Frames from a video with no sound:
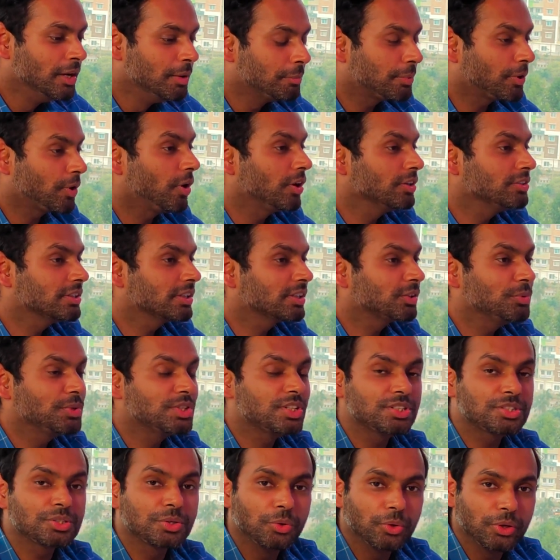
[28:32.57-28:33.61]
project which
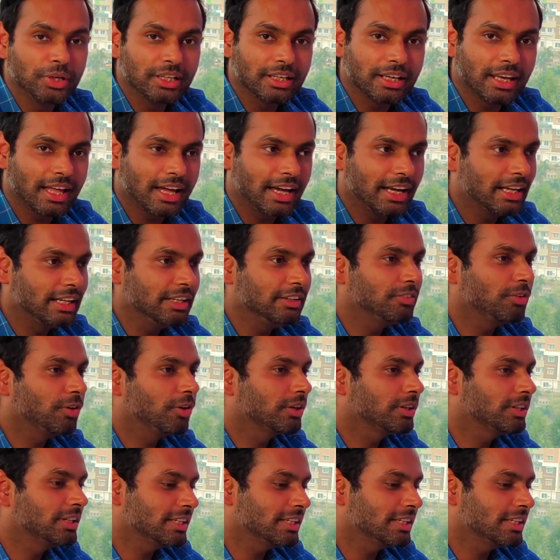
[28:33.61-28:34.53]
is going live, or